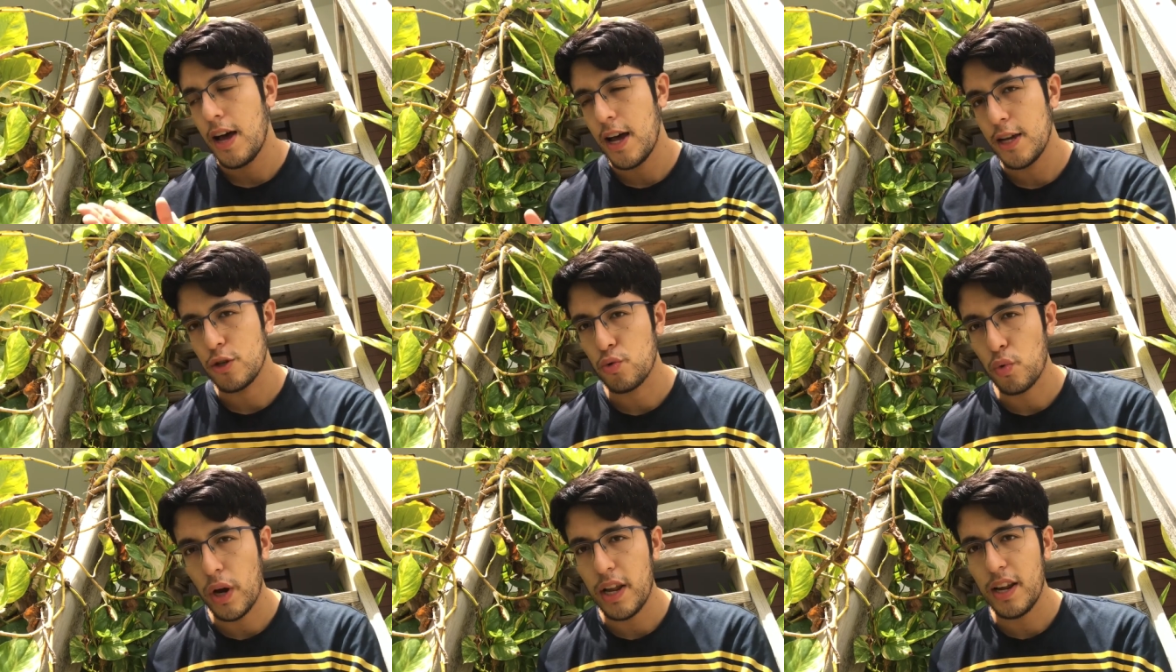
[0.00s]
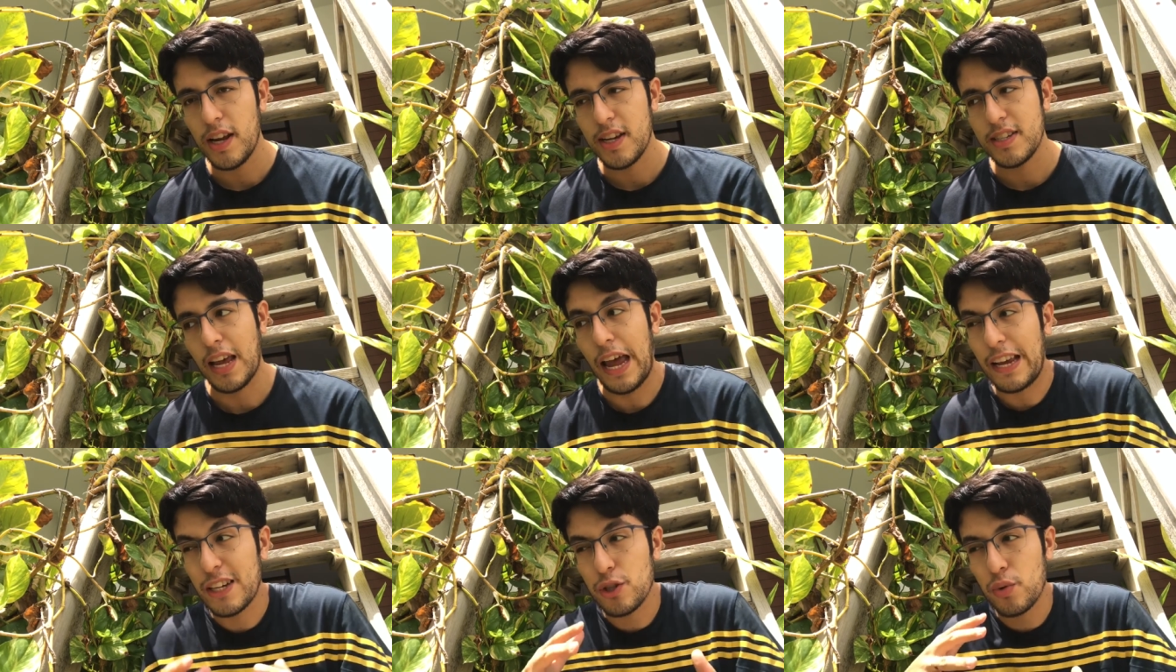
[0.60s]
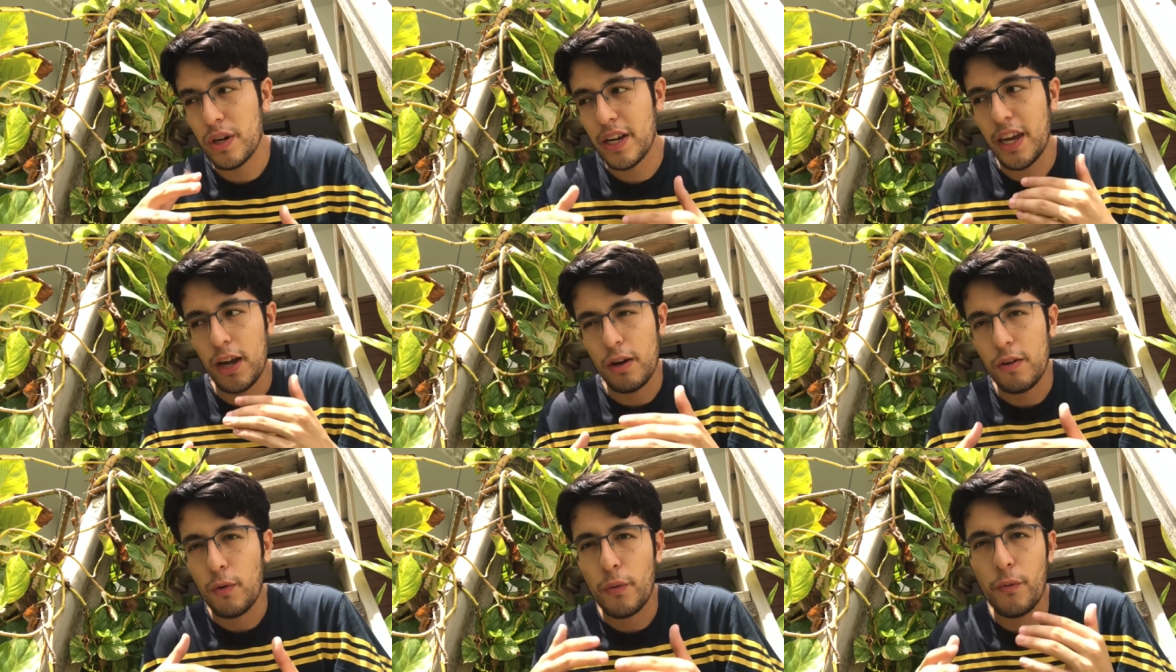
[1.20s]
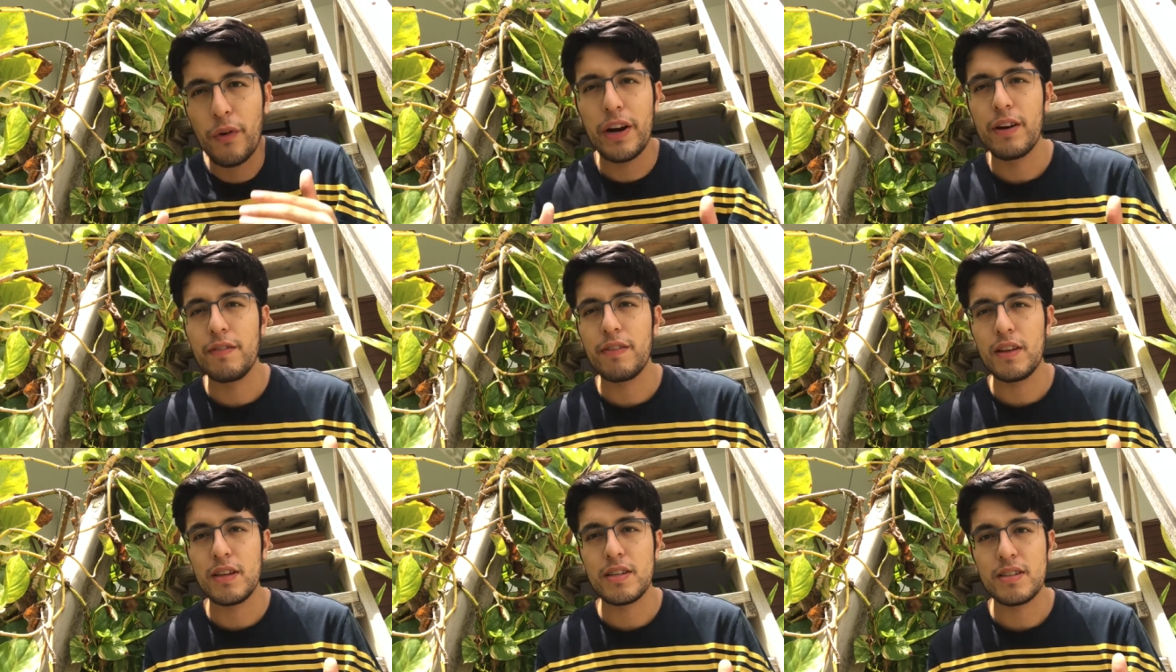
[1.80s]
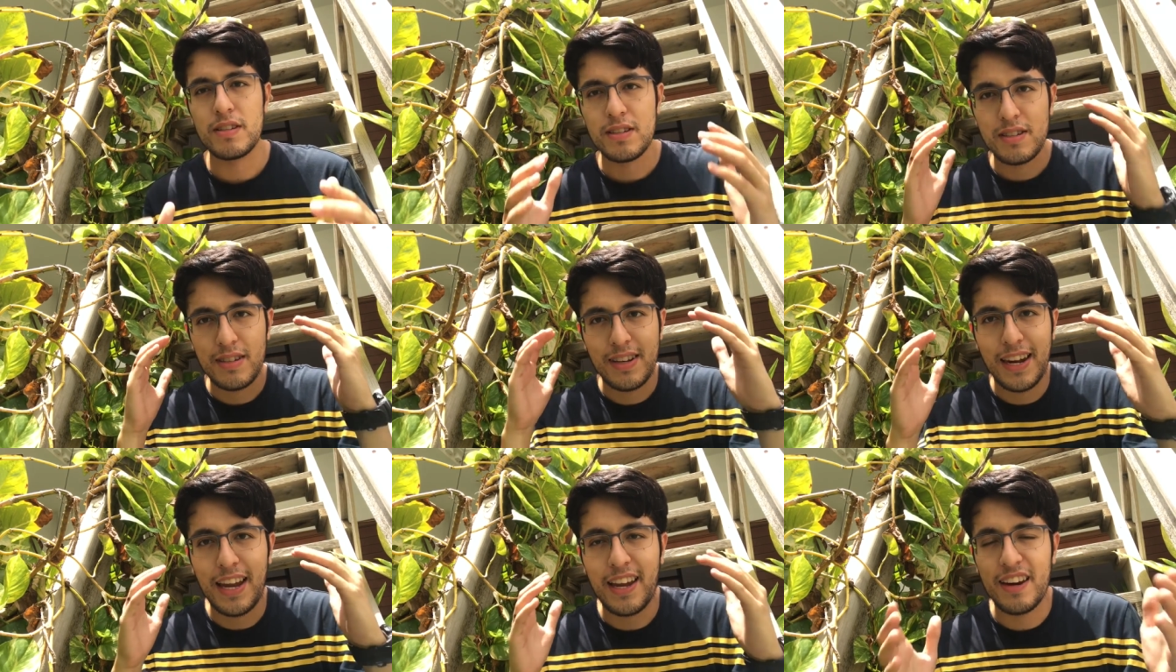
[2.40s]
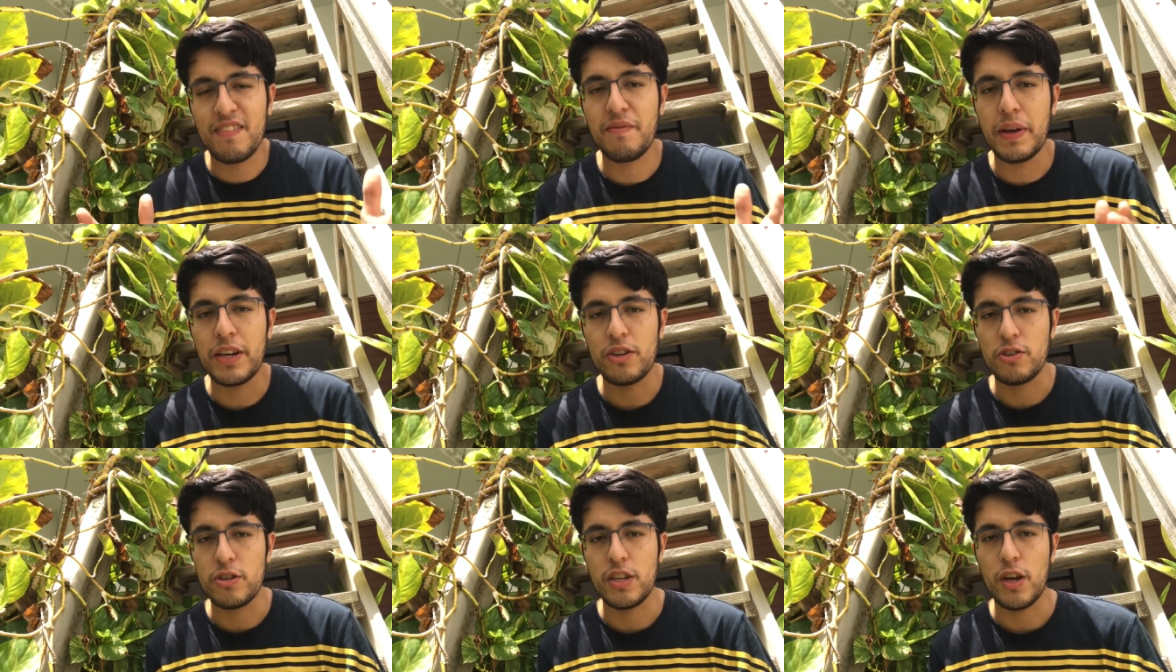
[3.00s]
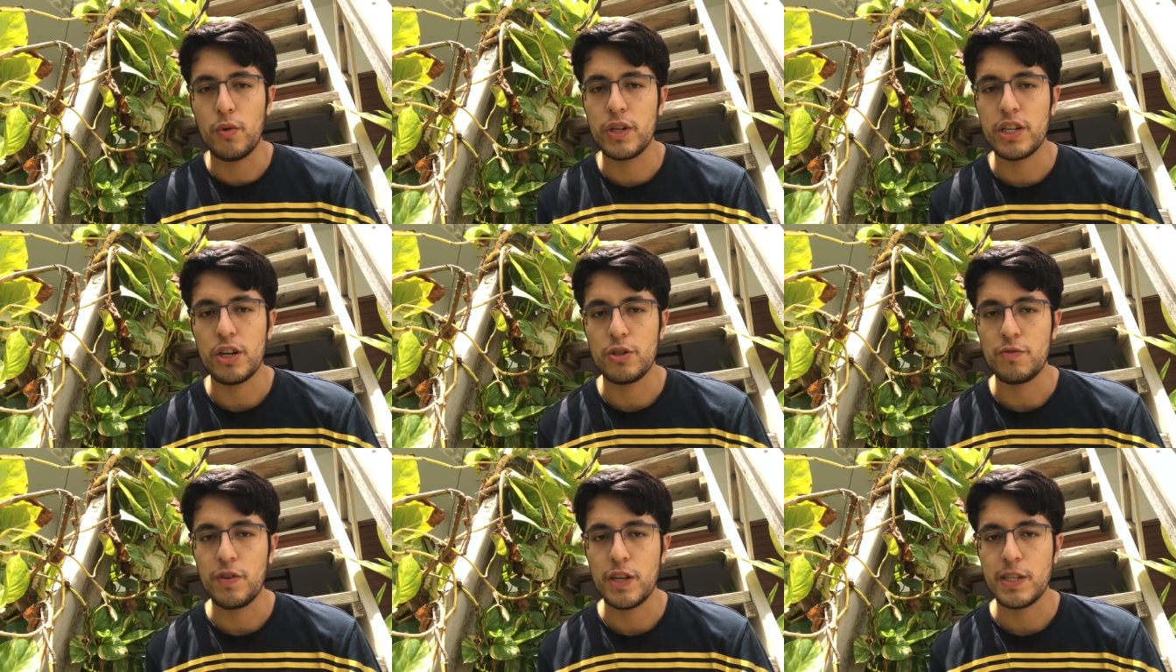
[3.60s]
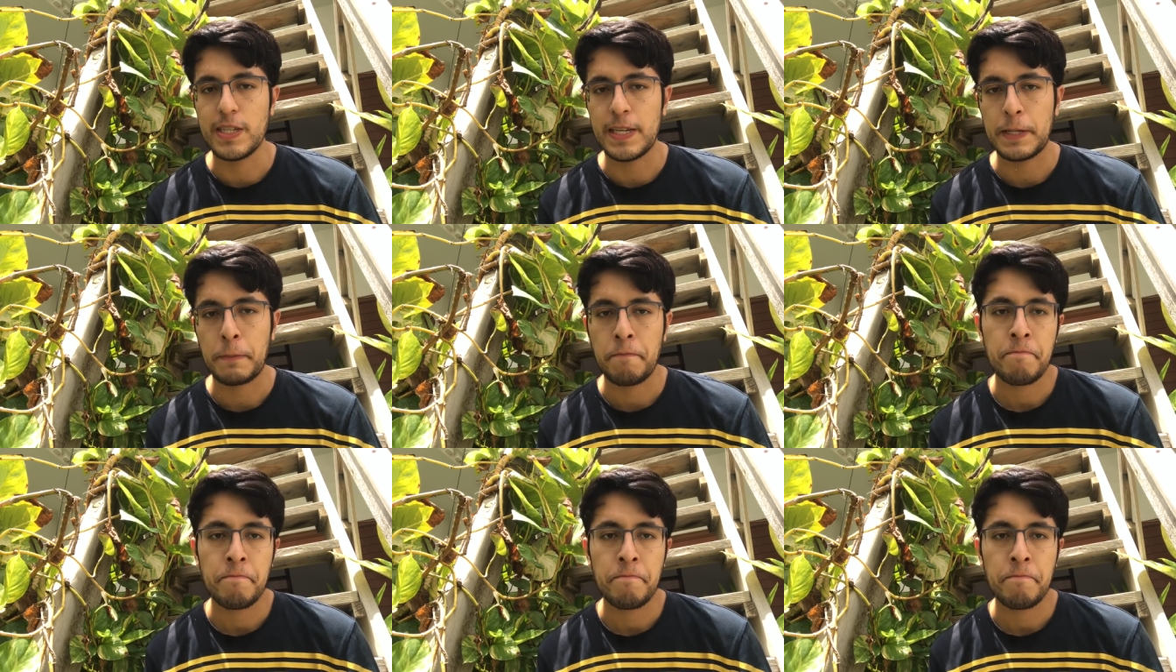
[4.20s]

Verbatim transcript: as well as I just wanna get rid of this negative mental state which I was facing.